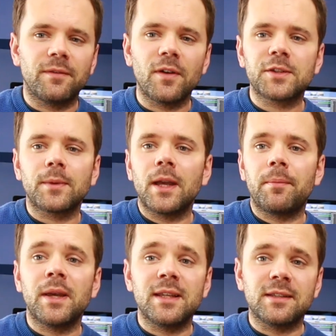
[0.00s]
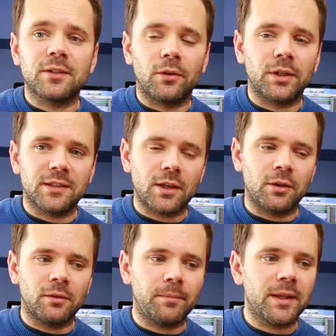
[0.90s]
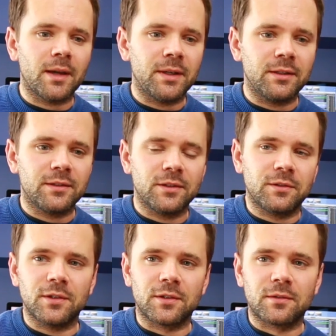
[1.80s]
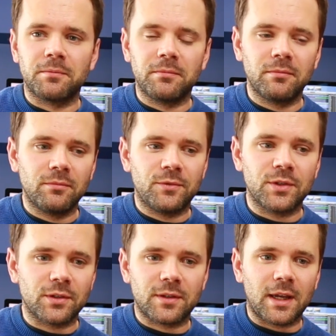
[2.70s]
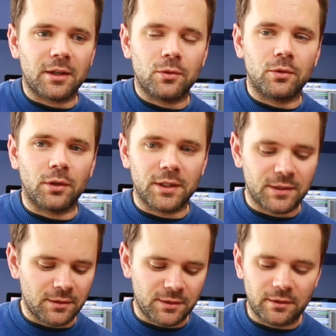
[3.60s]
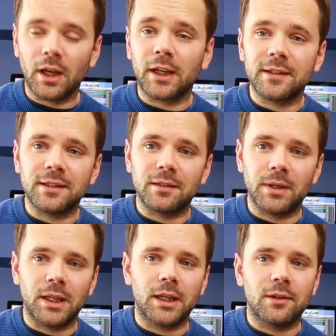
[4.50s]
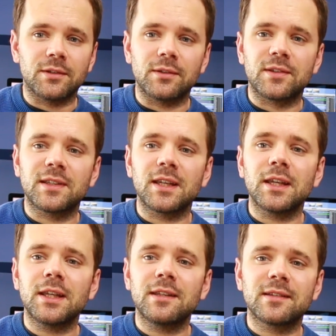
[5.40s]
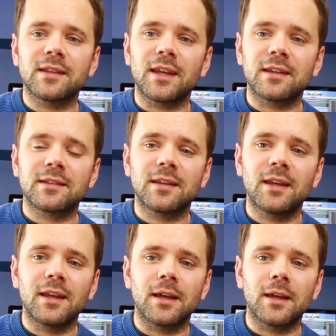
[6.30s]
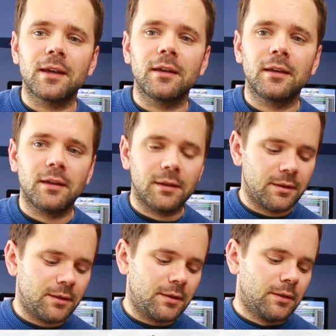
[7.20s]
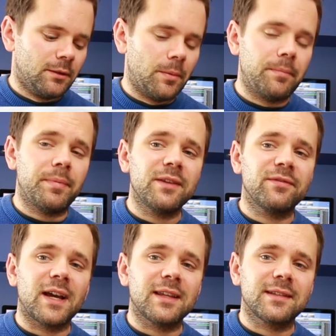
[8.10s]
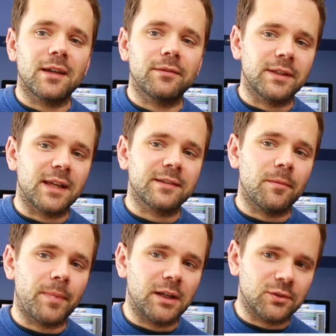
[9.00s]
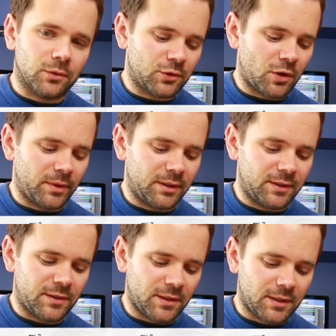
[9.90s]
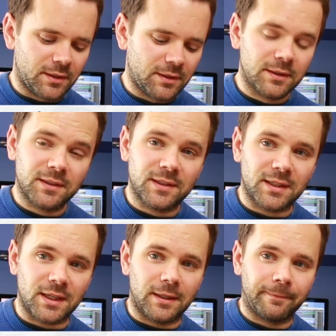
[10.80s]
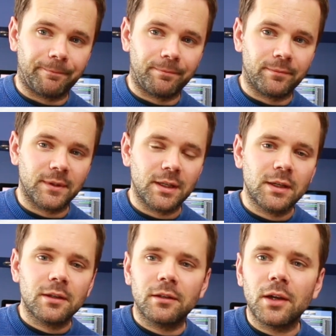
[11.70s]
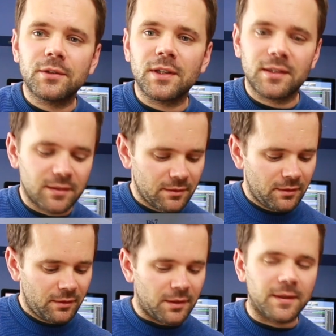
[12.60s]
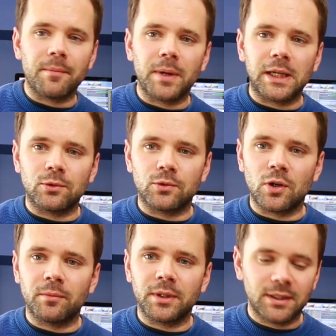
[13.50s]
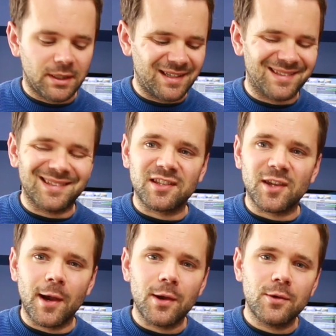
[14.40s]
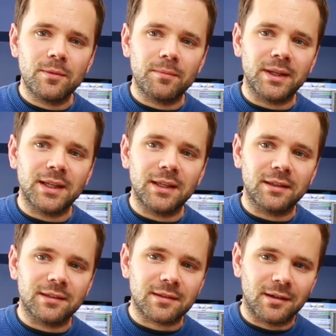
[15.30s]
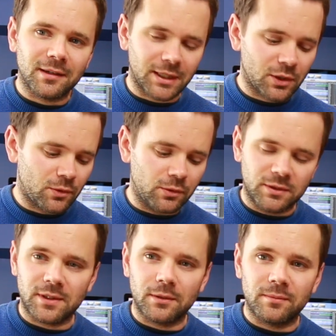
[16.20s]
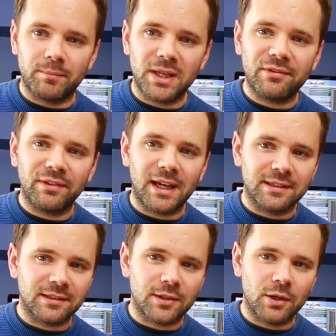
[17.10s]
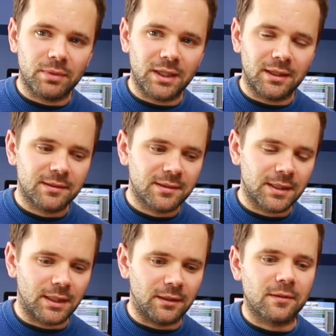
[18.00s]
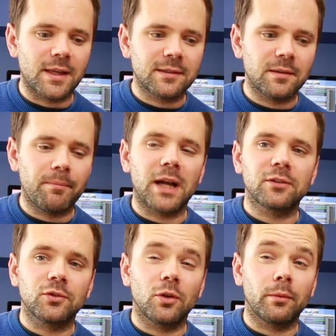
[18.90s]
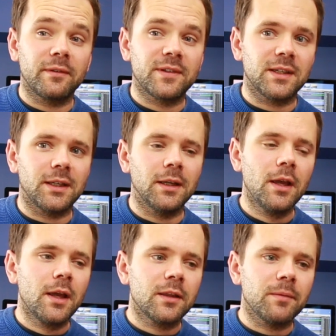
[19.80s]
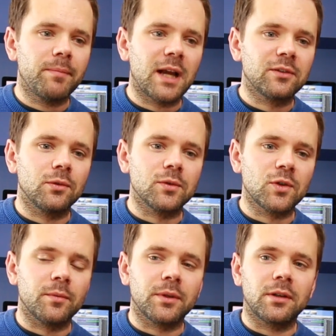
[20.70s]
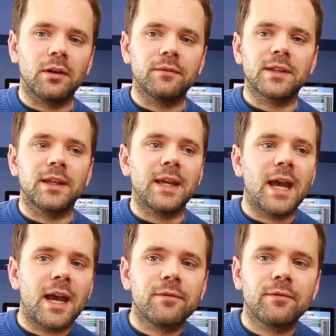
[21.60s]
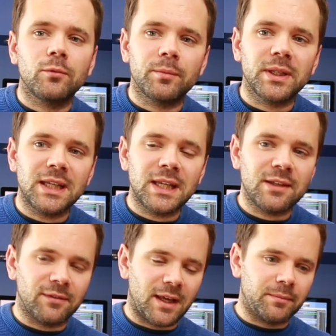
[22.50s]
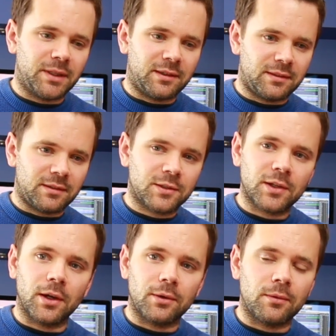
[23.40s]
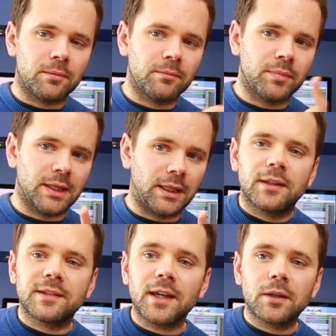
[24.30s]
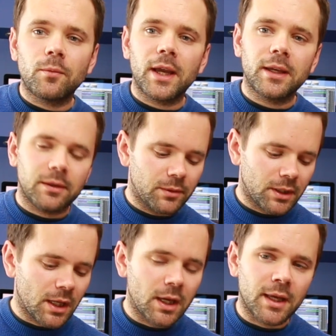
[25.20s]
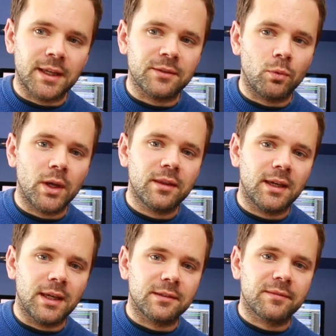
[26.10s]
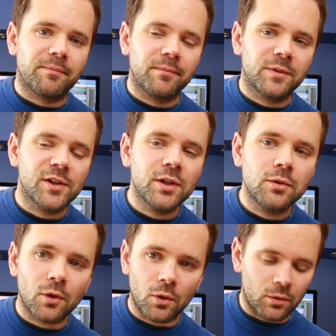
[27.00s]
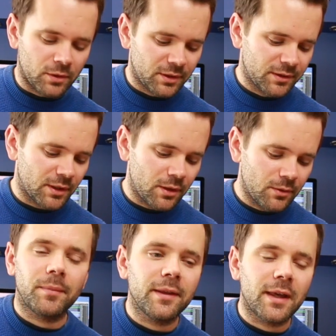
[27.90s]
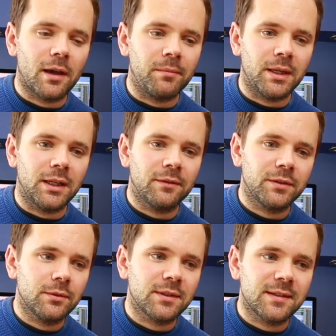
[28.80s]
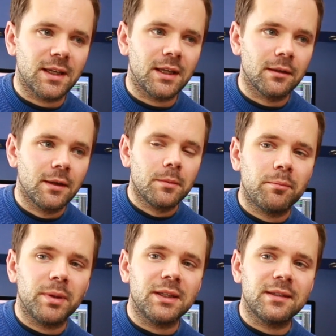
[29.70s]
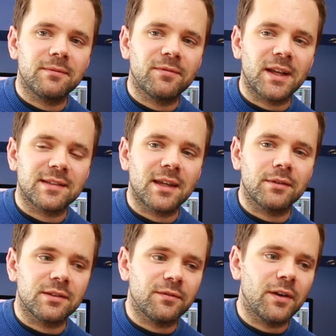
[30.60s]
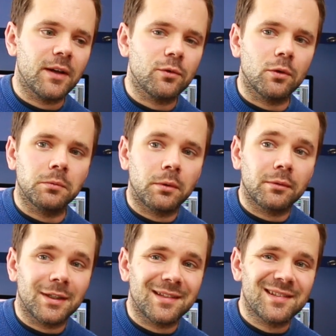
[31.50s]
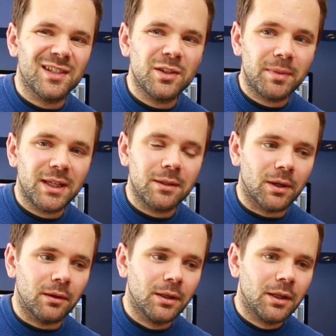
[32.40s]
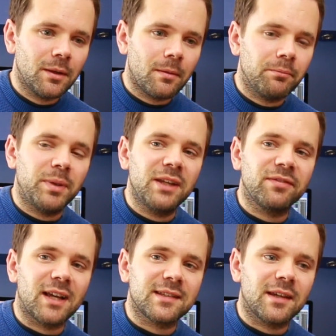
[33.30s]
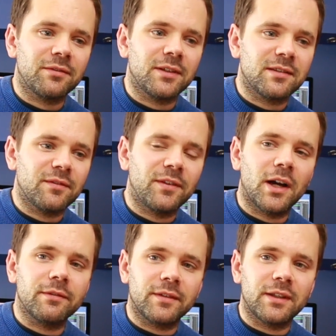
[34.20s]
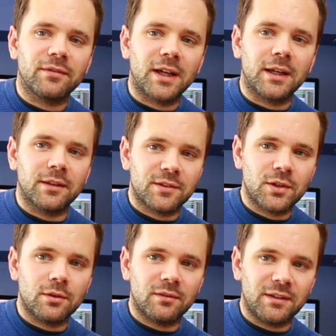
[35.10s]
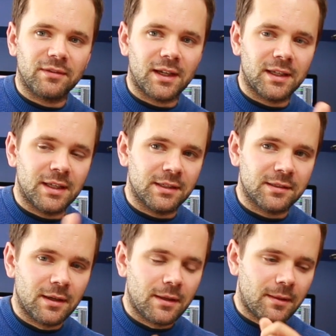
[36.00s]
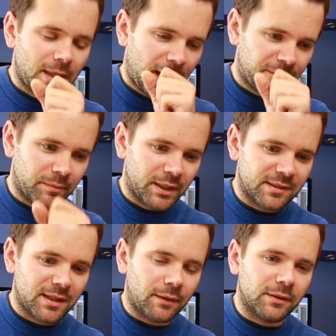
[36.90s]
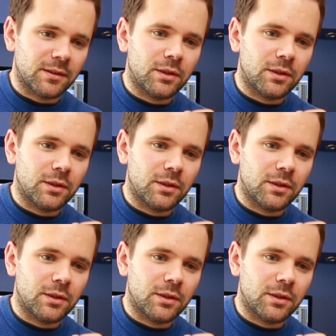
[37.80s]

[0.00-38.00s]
The first way it appears is on its own, and by that means just just just that chord on its own. So like I did a minute ago, so C6 here, B flat 7, that's our backdoor dominant to C. Notice that, that backdoor dominant, it's a tone beneath its target chord. So B flat is a tone beneath C. So that's the backdoor dominant of C. The backdoor dominant of say F would be E flat because it's a tone beneath. The second way it would occur is with its two chord. So by that I mean if you were to take B flat seven as a five chord, what would its two be? Well, B flat seven is the five of E flat and the two of E flat is F minor seven.